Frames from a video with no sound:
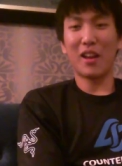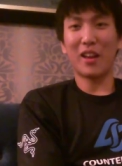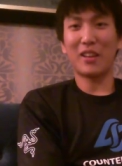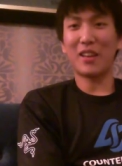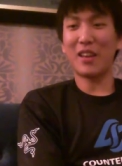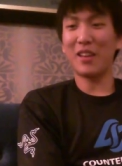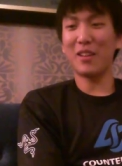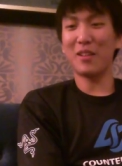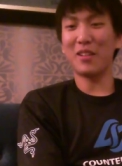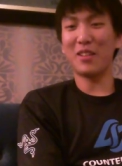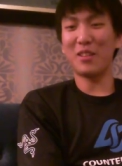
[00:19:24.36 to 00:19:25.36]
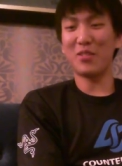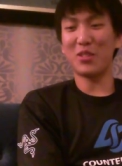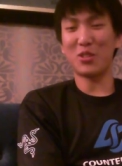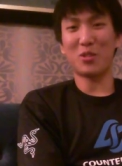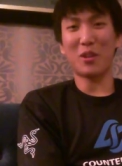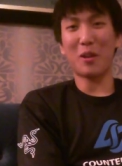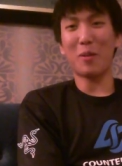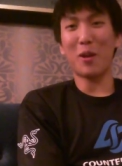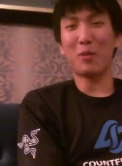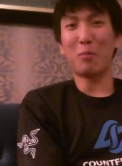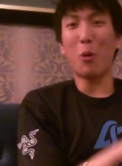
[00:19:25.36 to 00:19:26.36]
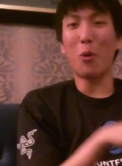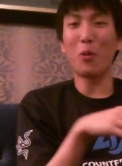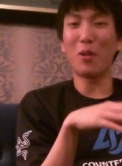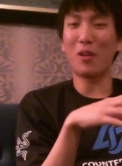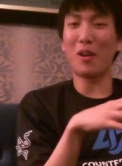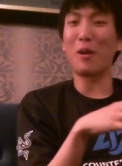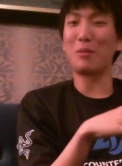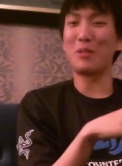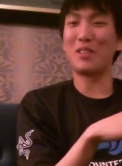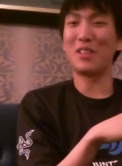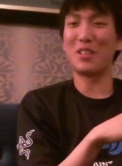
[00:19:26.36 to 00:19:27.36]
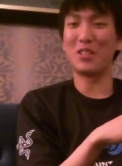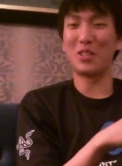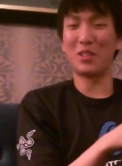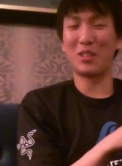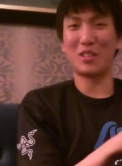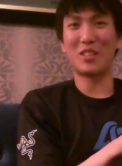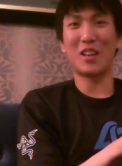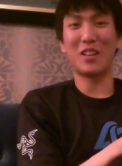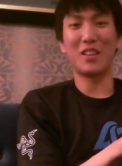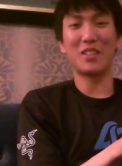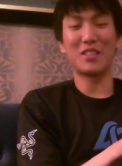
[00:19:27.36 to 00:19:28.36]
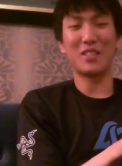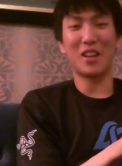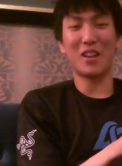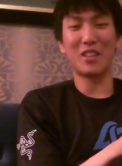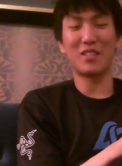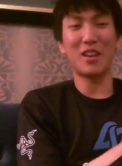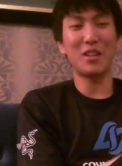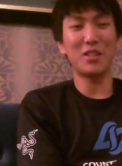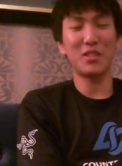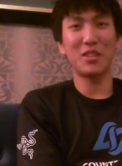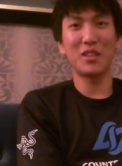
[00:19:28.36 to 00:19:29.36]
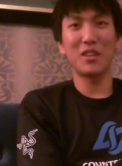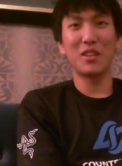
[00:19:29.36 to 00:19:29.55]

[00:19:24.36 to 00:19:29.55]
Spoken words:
I can't even describe how polar opposite their jungling style is. Saint,